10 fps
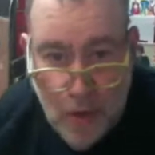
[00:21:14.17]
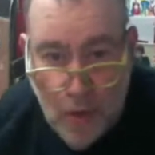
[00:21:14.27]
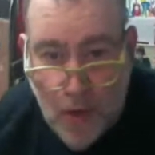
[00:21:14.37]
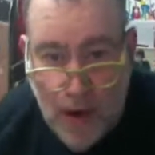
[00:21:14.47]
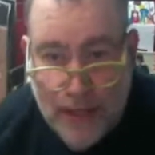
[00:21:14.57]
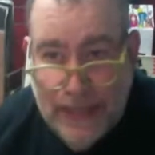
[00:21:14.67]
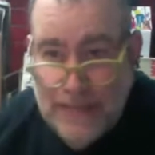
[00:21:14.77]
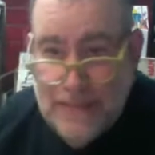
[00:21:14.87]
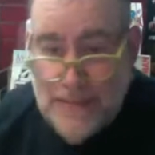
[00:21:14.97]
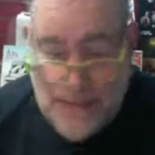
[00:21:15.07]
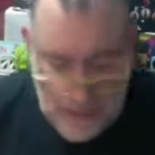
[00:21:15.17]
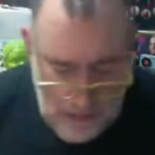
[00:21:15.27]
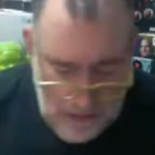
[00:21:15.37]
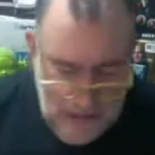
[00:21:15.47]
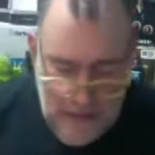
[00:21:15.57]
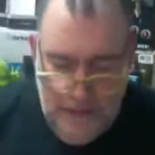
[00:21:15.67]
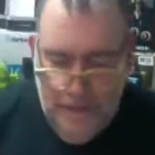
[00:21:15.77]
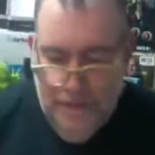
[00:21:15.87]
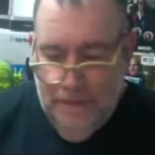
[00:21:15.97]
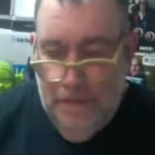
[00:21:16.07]
where I can see.
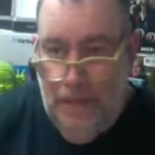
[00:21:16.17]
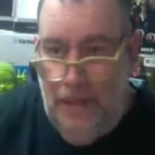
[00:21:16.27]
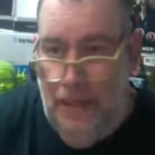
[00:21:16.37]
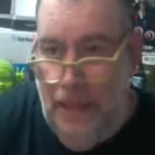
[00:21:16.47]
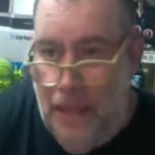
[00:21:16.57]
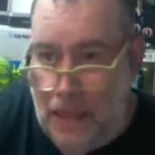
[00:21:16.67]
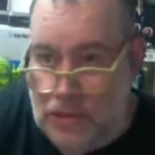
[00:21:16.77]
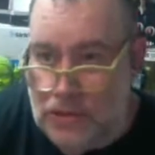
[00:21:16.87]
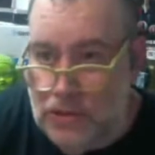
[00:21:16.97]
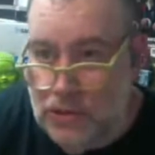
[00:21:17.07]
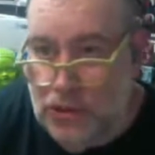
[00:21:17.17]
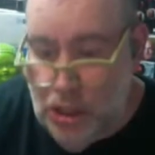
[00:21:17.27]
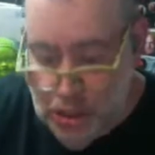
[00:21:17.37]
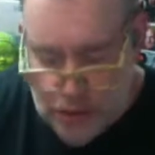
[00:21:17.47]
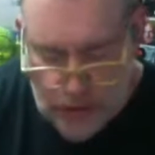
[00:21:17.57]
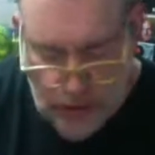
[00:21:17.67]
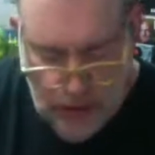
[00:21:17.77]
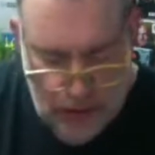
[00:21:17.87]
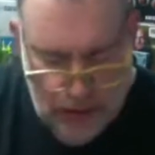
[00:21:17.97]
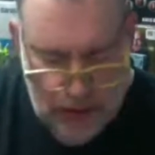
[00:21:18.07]
Yes, yes,
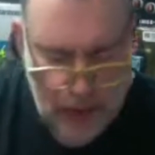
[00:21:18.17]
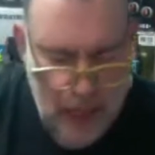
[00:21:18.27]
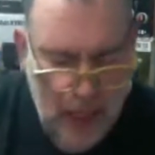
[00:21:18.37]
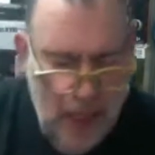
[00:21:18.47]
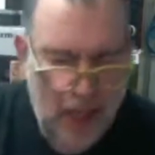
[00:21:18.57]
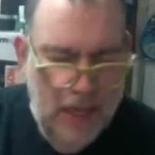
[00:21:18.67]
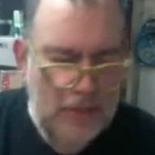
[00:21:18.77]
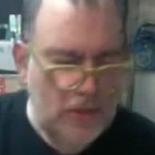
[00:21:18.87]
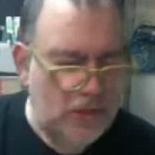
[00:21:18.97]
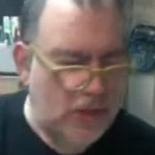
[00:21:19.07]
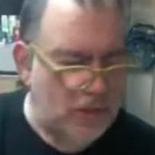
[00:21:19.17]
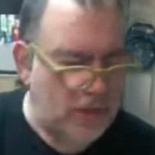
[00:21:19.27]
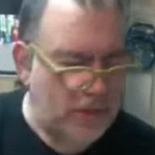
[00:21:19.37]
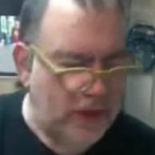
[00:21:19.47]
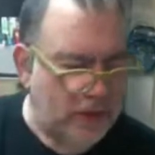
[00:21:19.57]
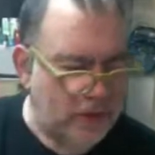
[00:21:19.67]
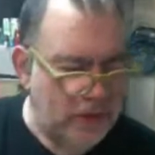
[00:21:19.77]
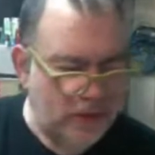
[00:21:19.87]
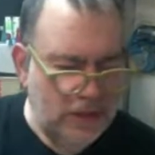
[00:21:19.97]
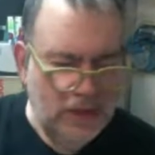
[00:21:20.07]
indeed. This is also a
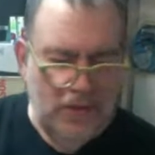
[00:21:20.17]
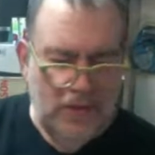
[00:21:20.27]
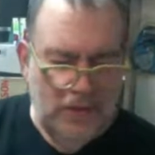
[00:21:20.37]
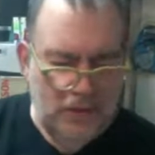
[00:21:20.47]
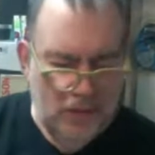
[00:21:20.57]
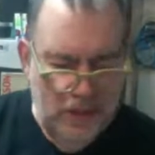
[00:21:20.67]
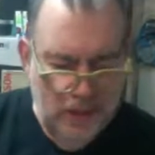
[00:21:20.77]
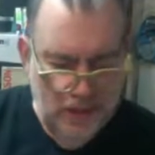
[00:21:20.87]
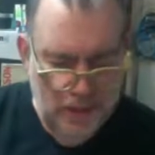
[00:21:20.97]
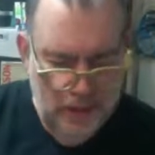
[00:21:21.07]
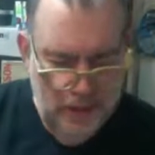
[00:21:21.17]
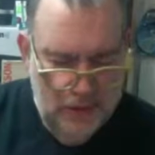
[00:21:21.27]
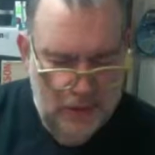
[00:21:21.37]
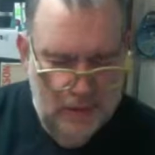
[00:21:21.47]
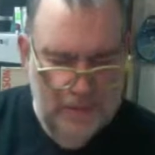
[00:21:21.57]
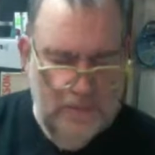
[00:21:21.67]
factory seal, the 3 Degrees.